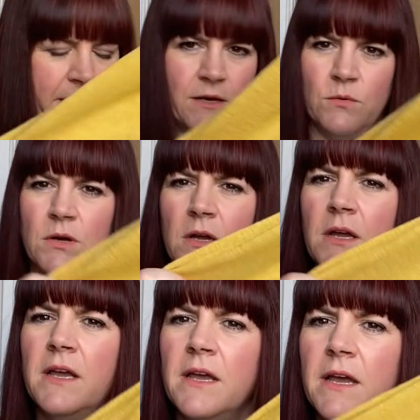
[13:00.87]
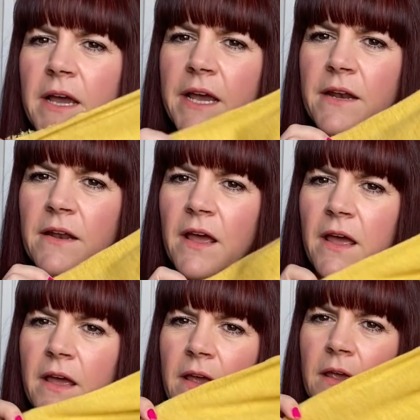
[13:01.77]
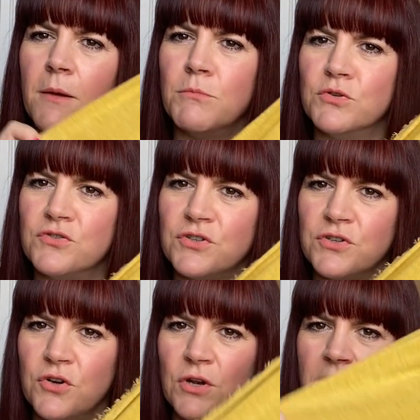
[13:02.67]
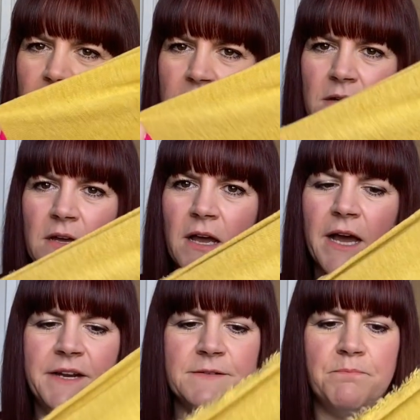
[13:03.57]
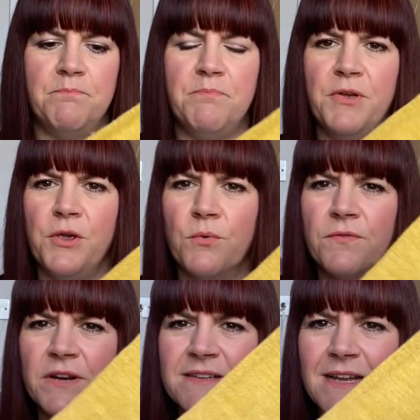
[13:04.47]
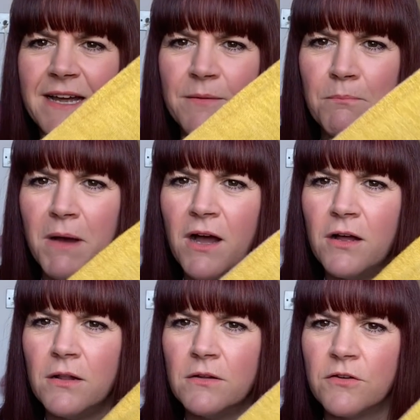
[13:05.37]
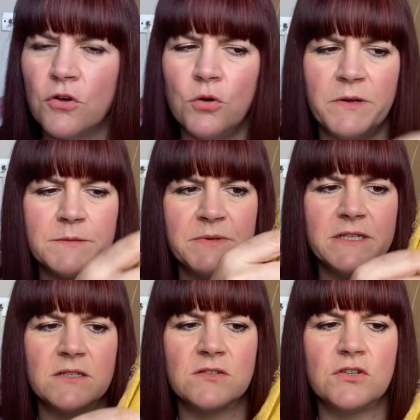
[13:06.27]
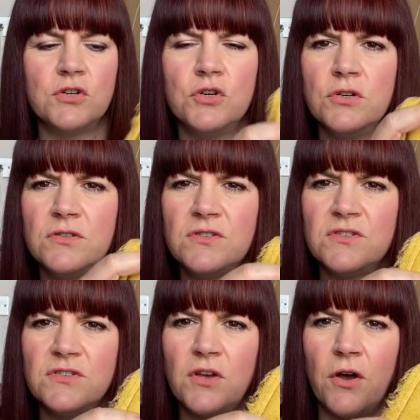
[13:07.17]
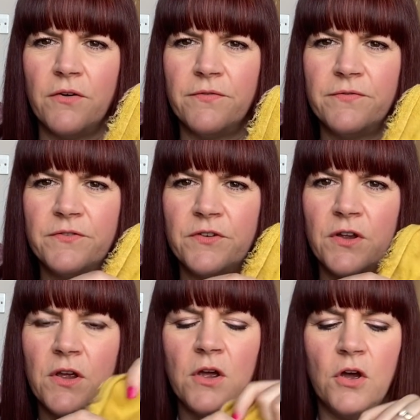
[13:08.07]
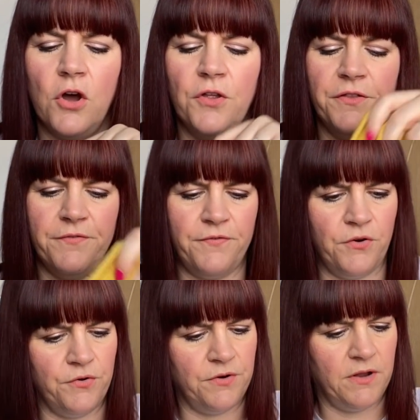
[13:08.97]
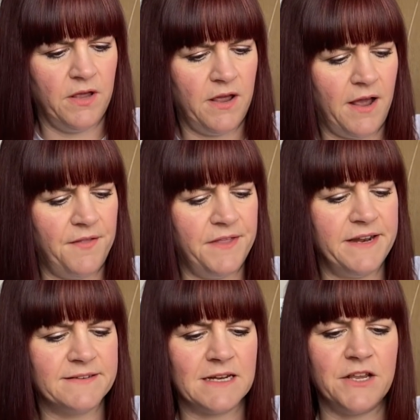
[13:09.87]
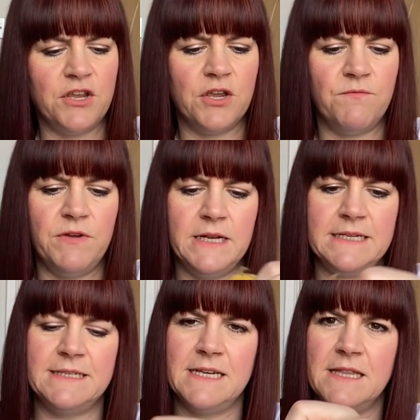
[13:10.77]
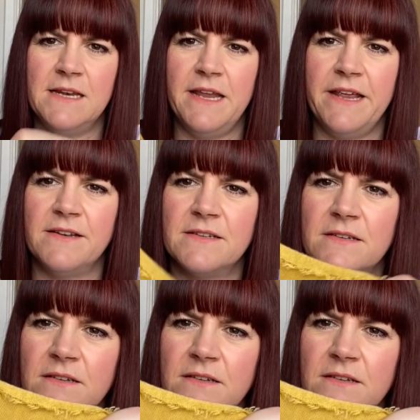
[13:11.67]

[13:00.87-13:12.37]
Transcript: out. In a mustard colour. And it's beautiful. It's like marled almost, but it's so soft on the front. And then it's like you can really see the knit.